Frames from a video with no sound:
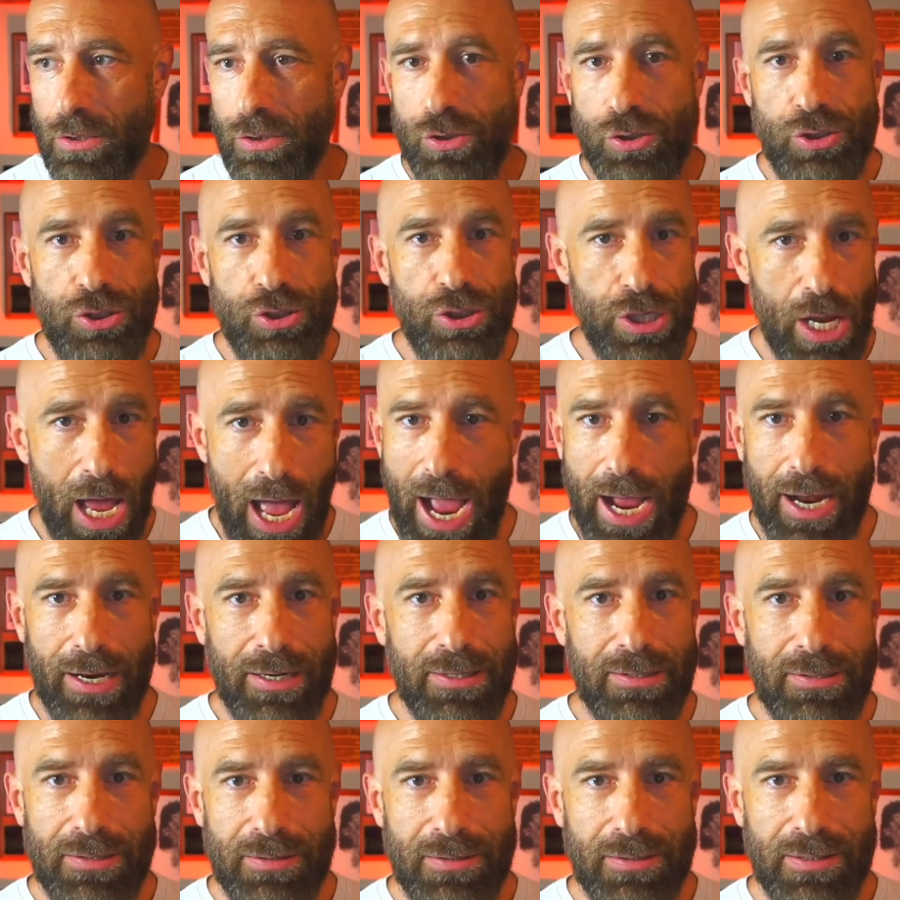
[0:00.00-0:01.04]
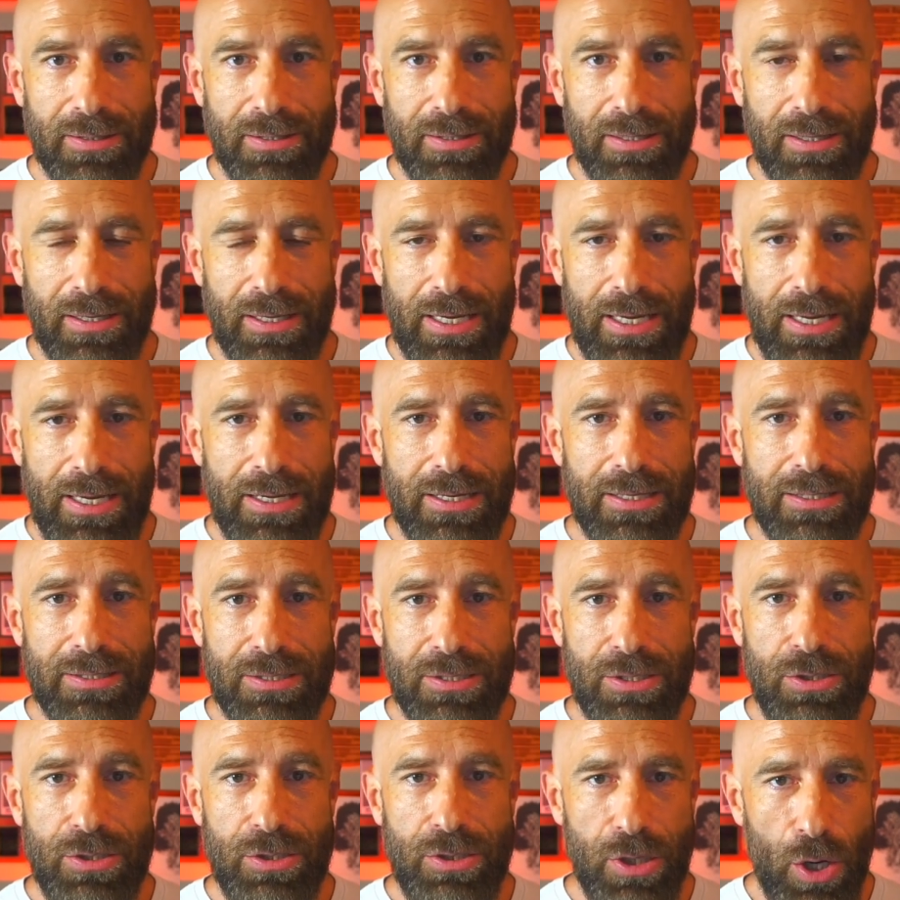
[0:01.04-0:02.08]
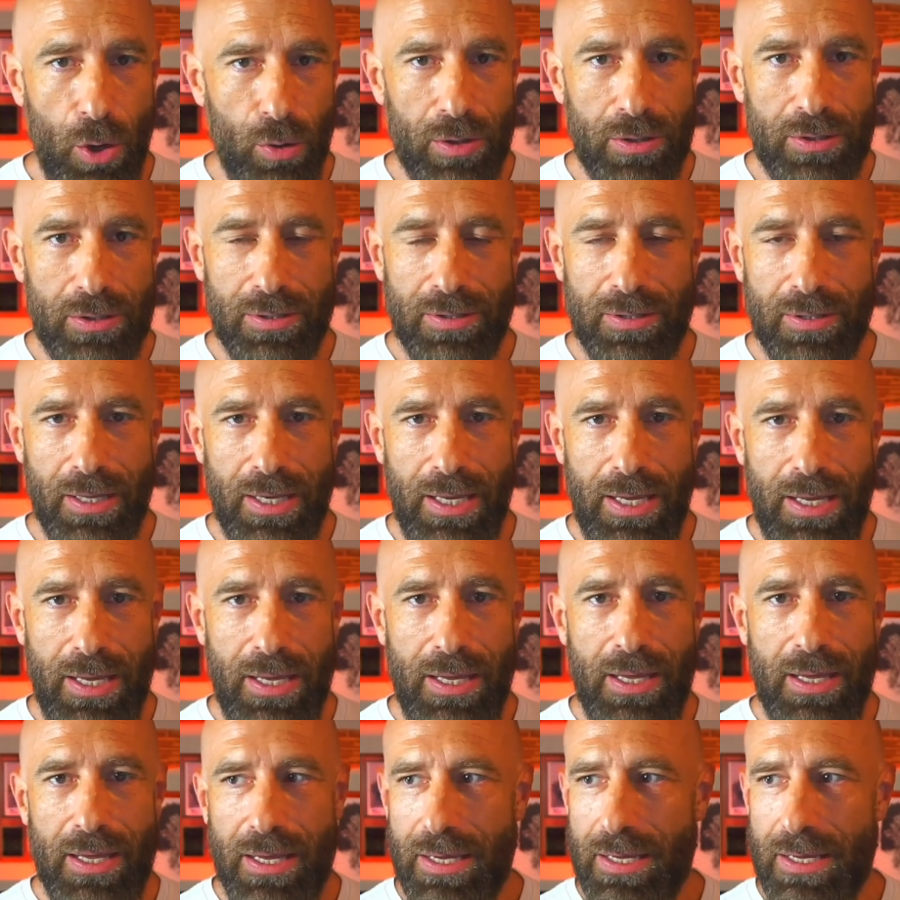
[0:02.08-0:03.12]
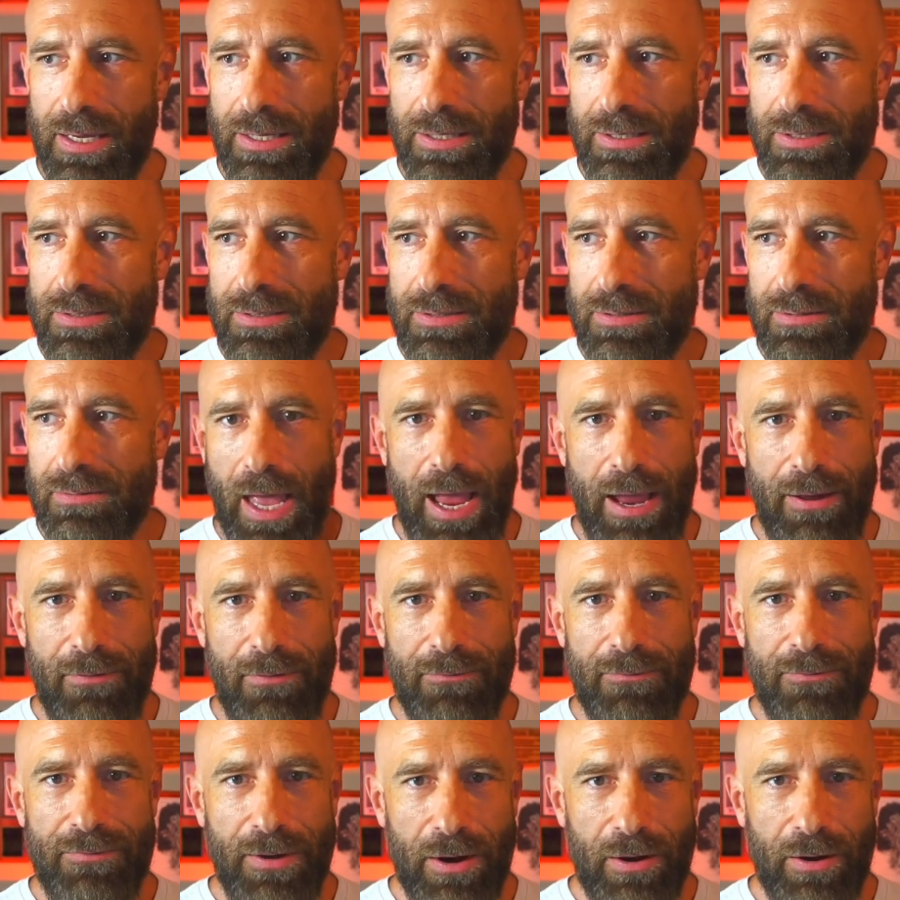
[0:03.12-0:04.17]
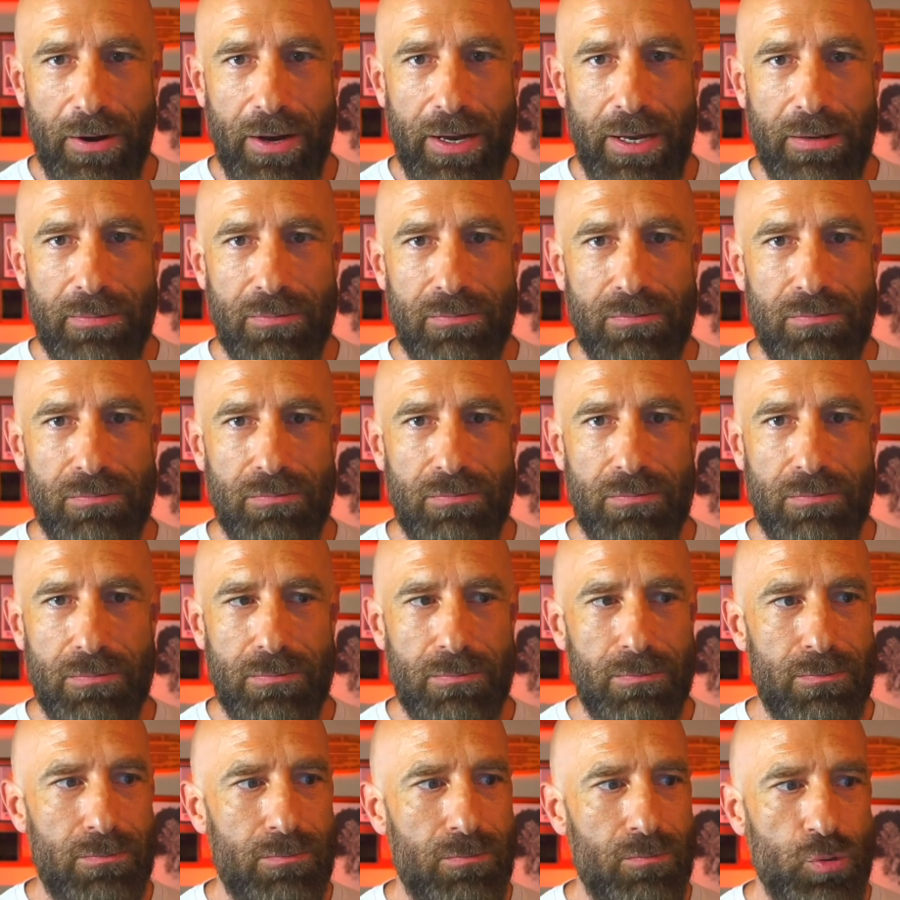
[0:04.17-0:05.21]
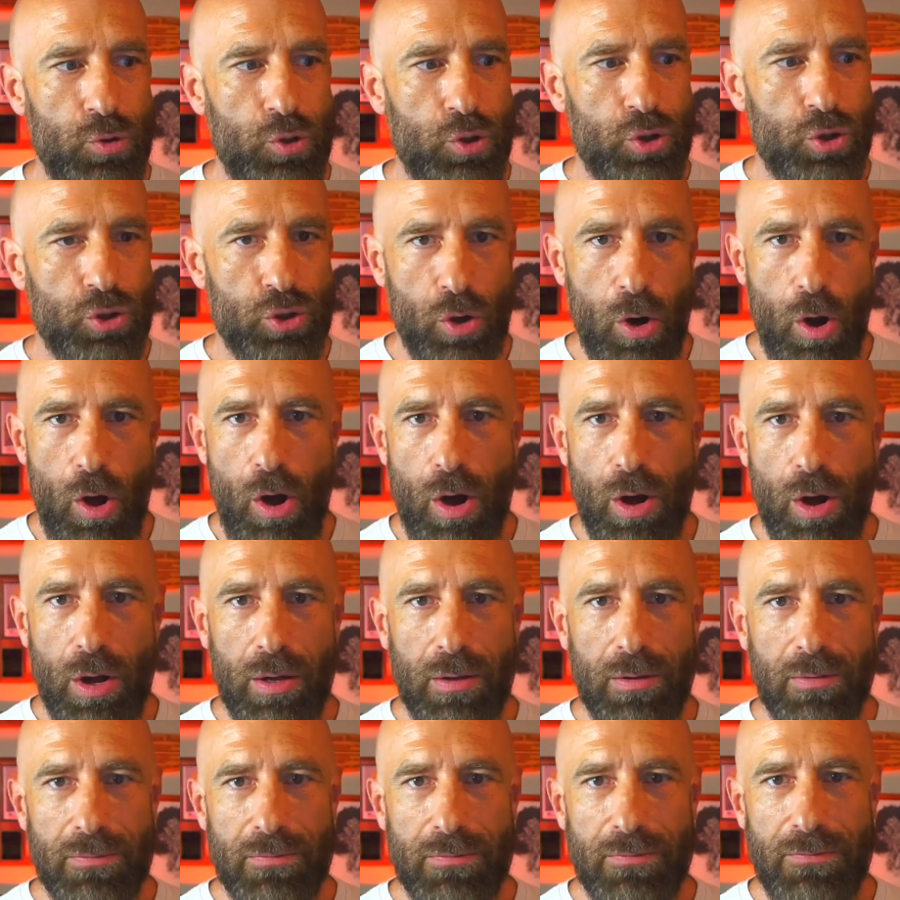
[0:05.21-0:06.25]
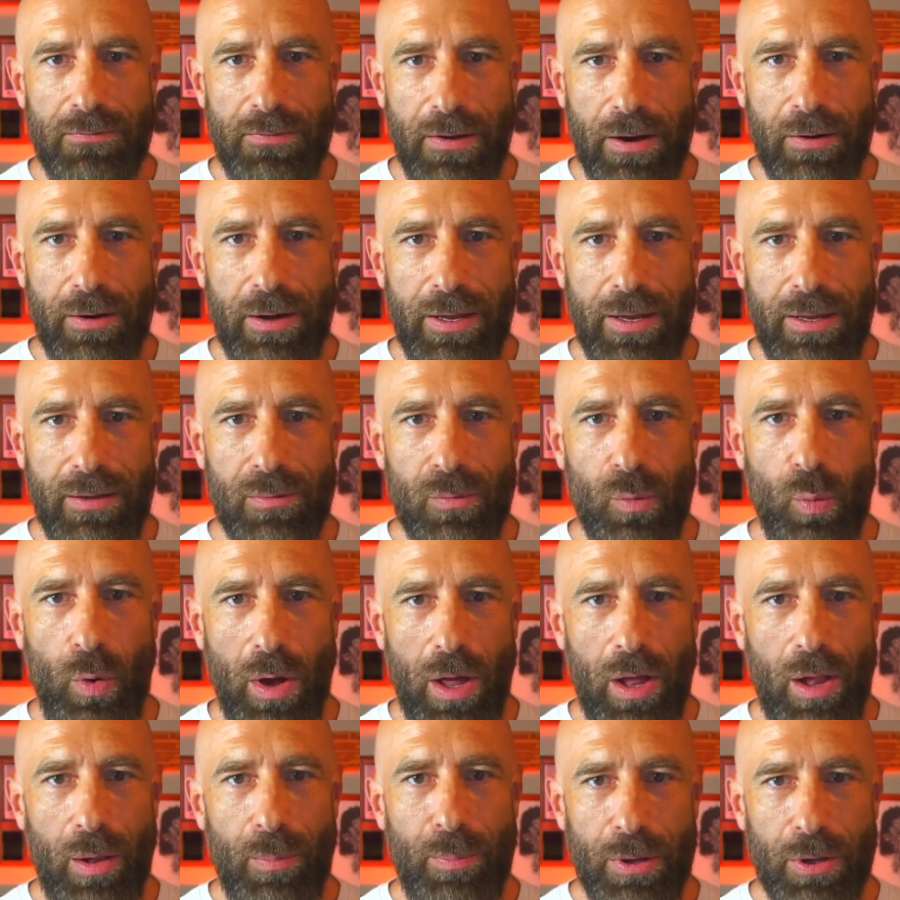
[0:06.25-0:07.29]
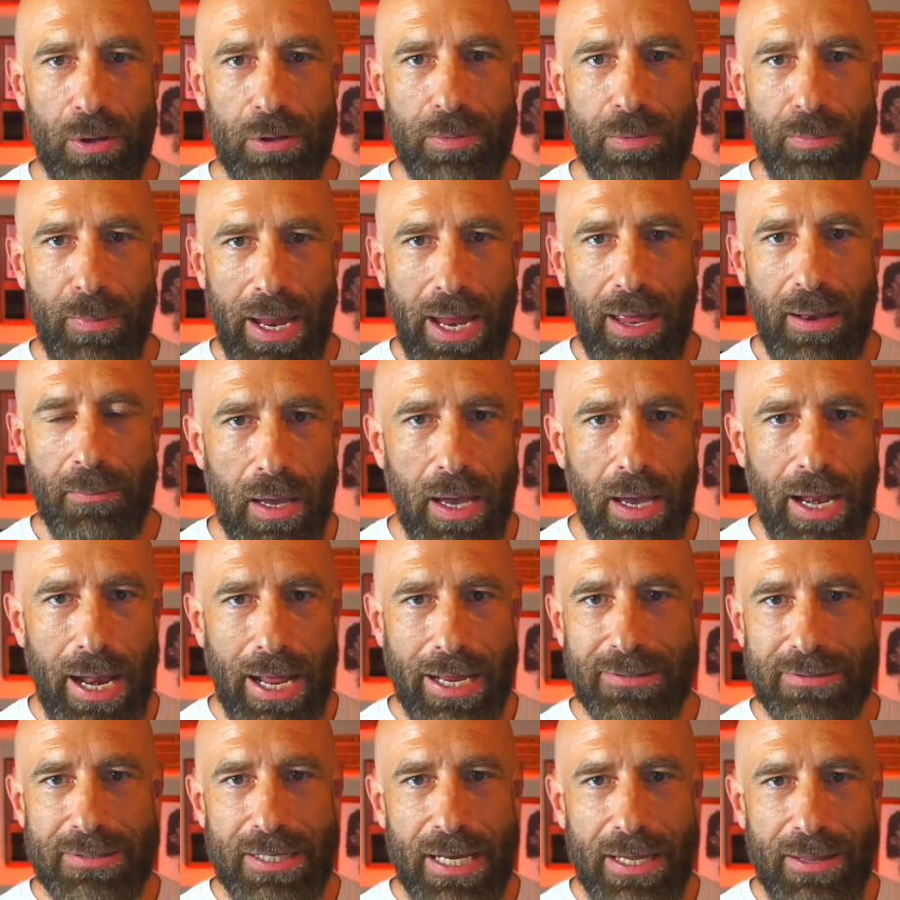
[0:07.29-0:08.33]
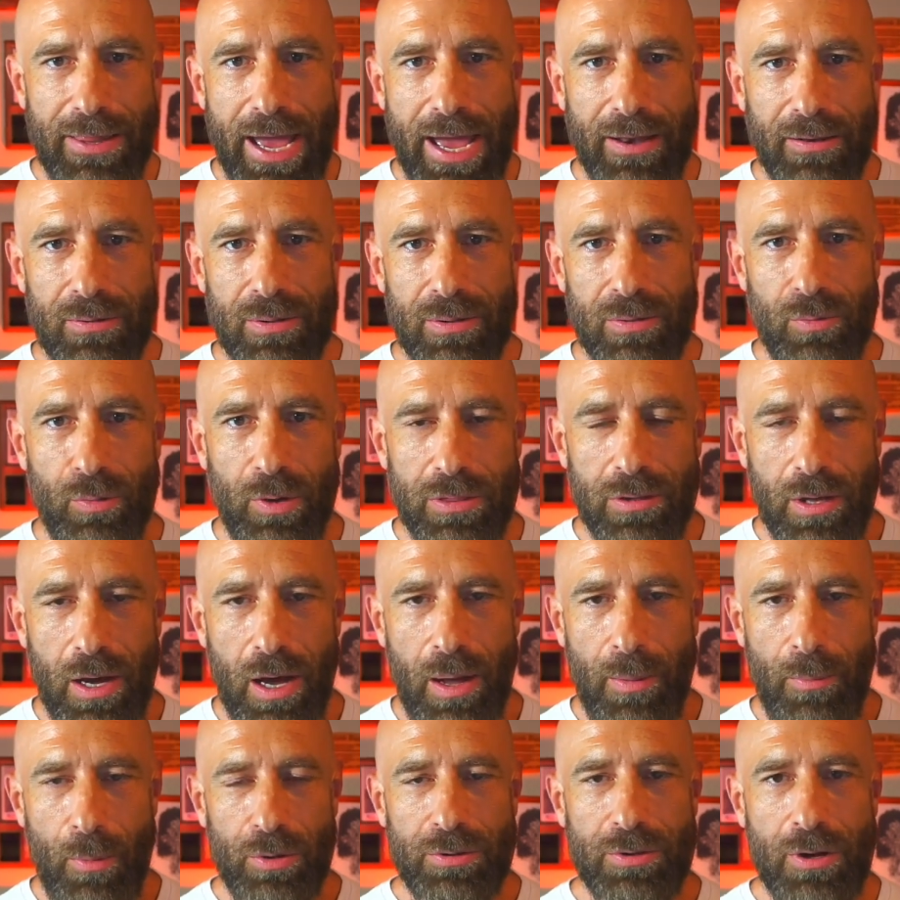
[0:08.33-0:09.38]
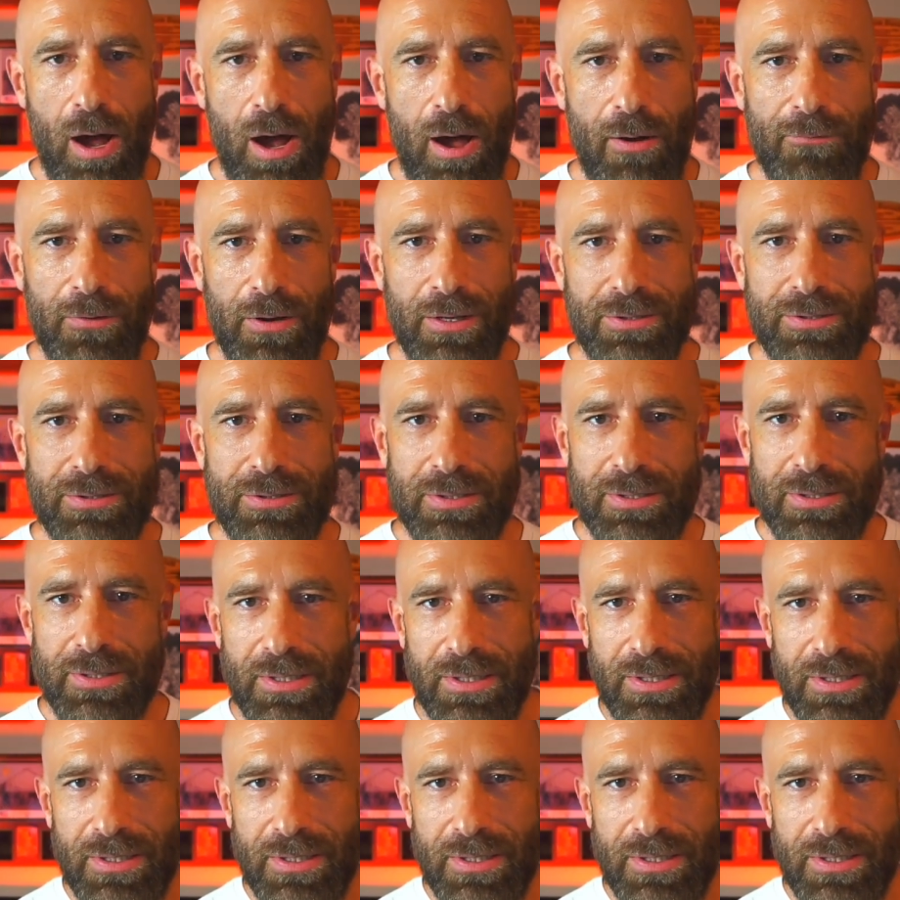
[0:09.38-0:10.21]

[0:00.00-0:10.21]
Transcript: jacked. He is yoked. He is a very strong, very well-built man. And I can say that with utmost confidence.